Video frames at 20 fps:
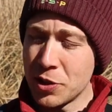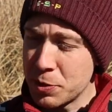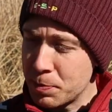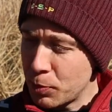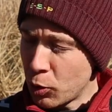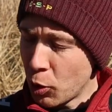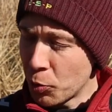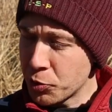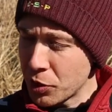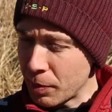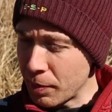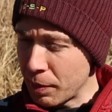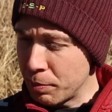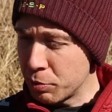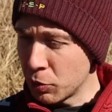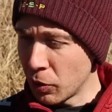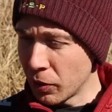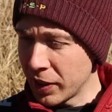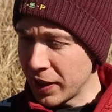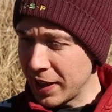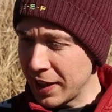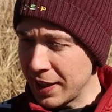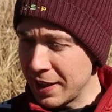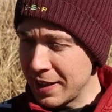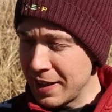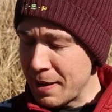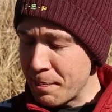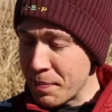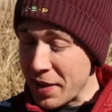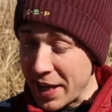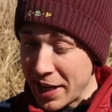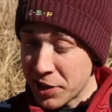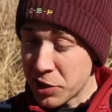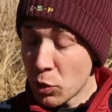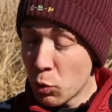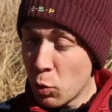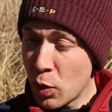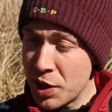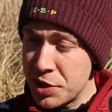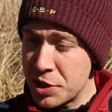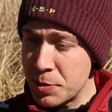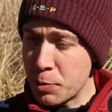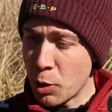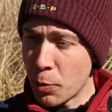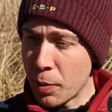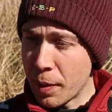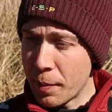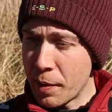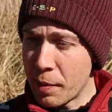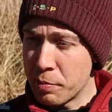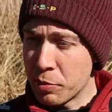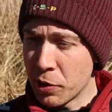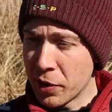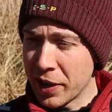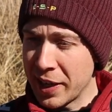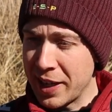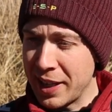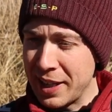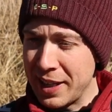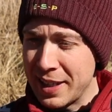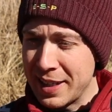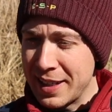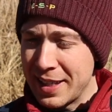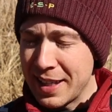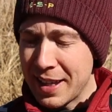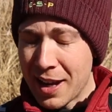So I just popped up my brolly, and as I went to pop up my brolly,